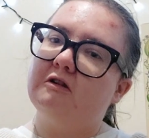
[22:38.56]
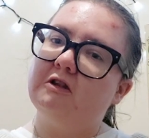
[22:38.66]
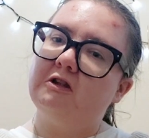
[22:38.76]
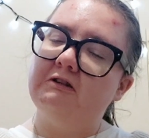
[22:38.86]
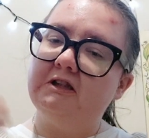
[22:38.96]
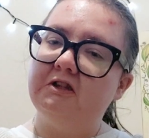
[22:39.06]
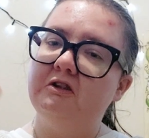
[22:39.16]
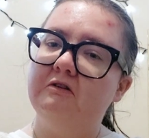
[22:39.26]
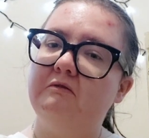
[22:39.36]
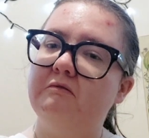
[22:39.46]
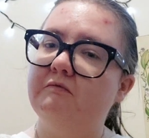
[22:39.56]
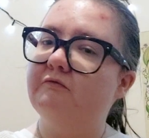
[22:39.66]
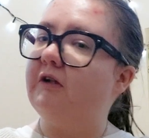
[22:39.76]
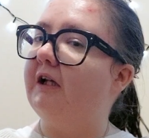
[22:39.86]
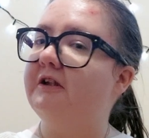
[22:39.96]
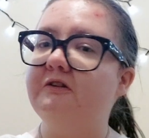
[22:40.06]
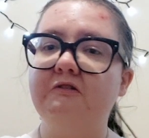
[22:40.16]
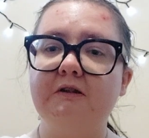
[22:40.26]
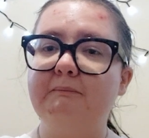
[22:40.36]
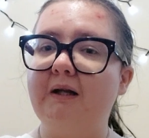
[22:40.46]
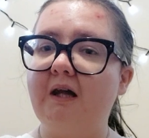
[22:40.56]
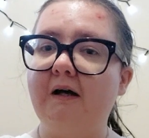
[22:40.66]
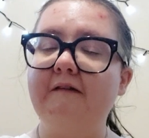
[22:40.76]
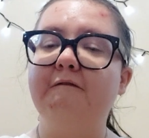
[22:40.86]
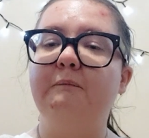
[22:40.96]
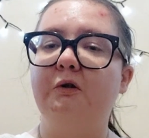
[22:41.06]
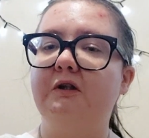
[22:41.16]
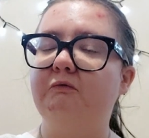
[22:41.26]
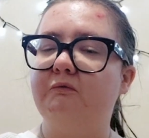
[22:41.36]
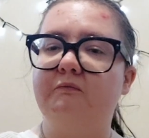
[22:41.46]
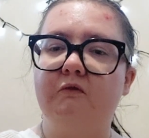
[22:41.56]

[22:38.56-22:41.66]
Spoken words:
Christian values in my life, but it